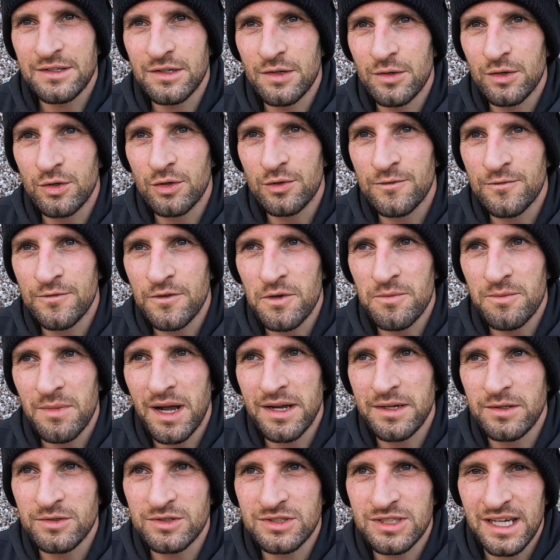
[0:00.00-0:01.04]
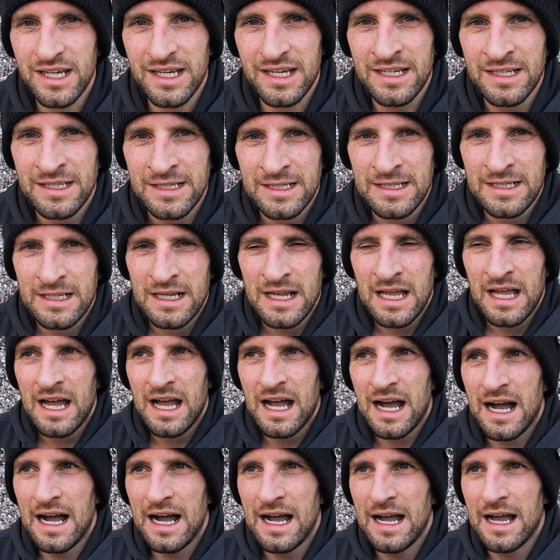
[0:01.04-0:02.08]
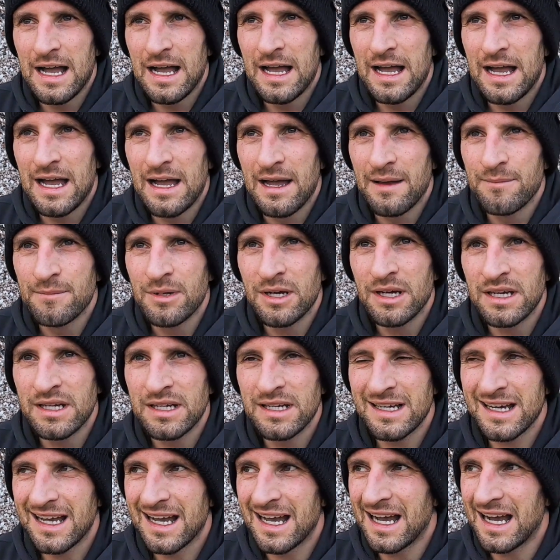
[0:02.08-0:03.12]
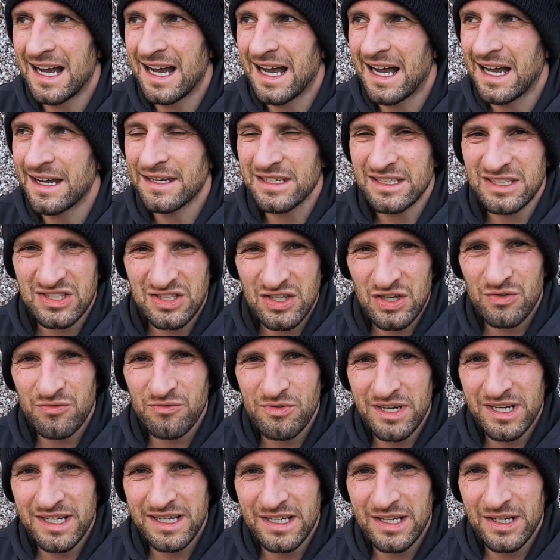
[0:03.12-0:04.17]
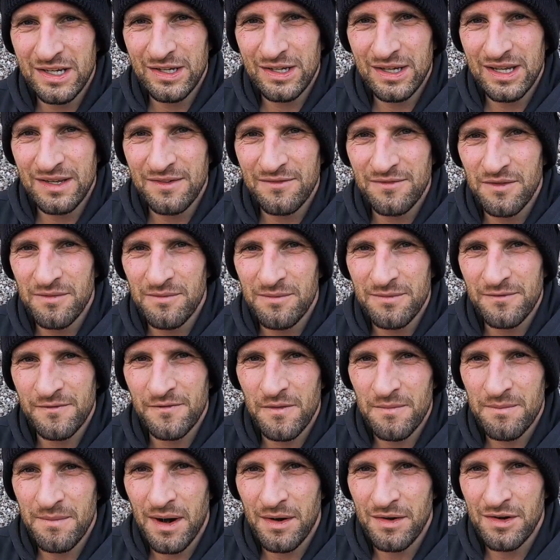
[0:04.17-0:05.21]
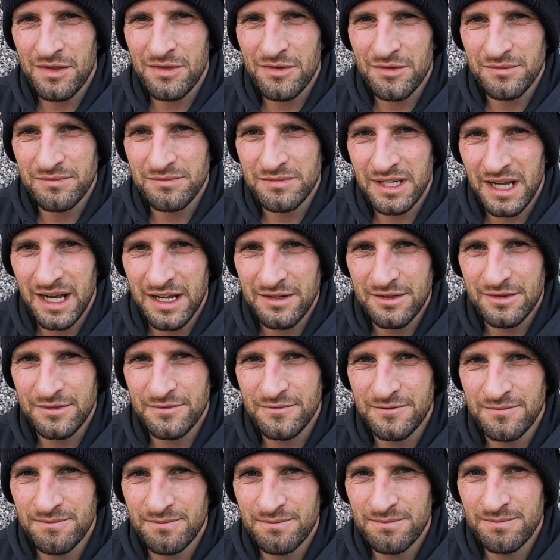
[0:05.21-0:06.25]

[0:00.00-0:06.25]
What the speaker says: You know, a good few miles in, and it's still really early for marathon kind of